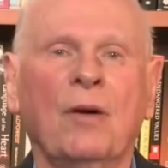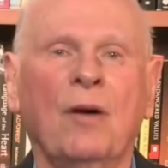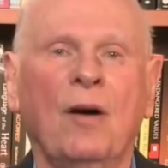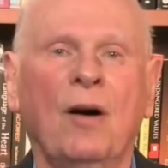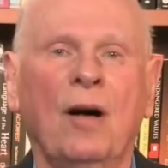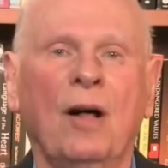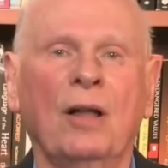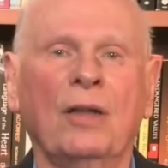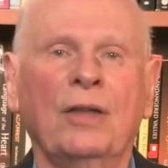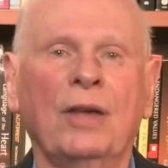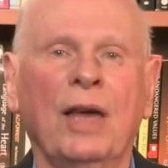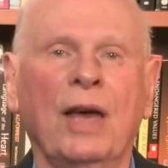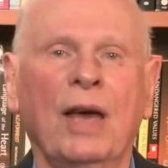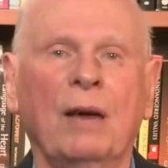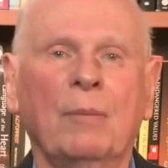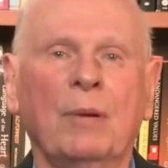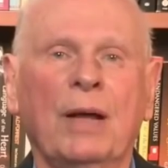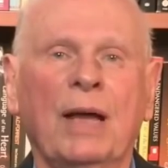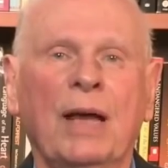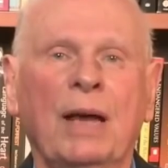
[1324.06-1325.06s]
that all
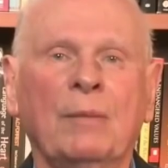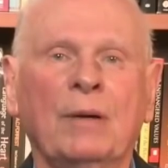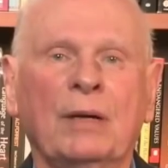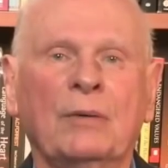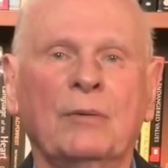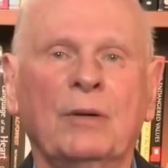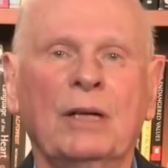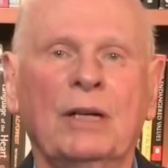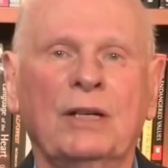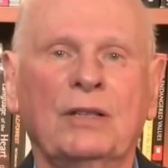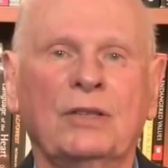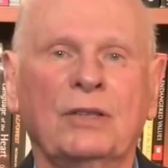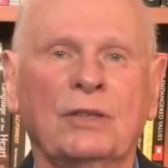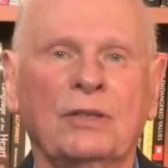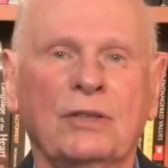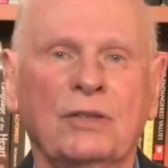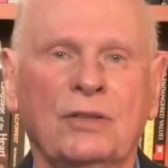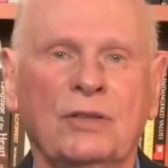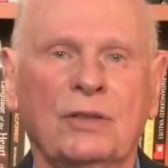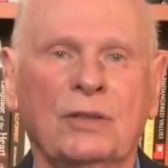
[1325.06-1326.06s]
the Abrahamic
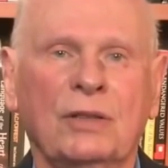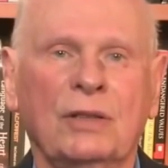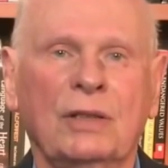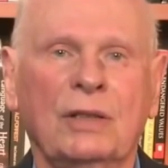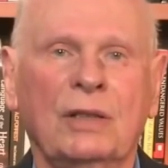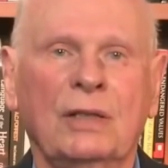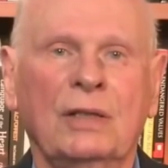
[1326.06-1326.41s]
religions,